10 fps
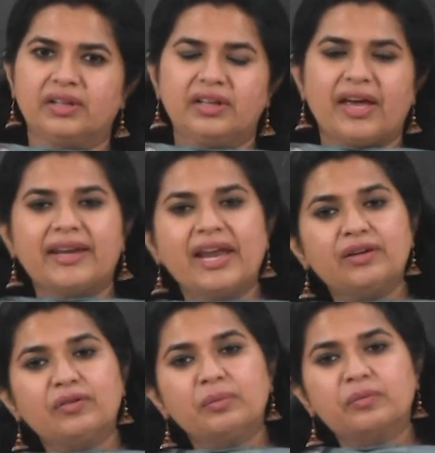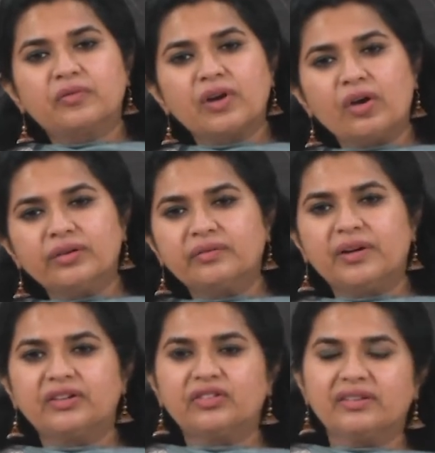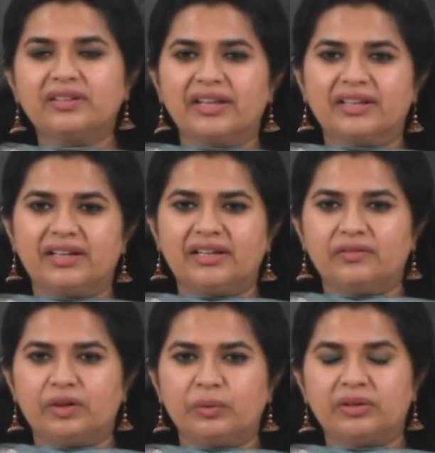An adverb clause functions like an adverb.